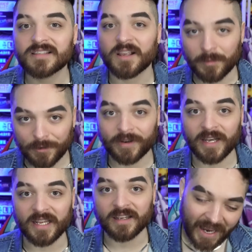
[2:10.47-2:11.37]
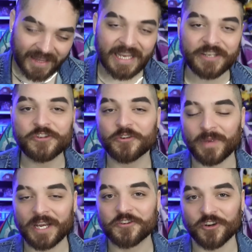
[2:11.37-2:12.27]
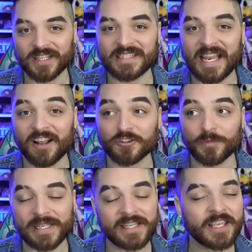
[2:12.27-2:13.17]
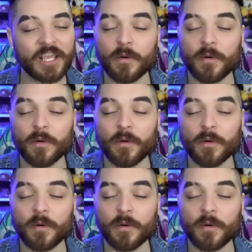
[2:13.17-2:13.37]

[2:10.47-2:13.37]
community. And they do make sure to say LGBTQIA+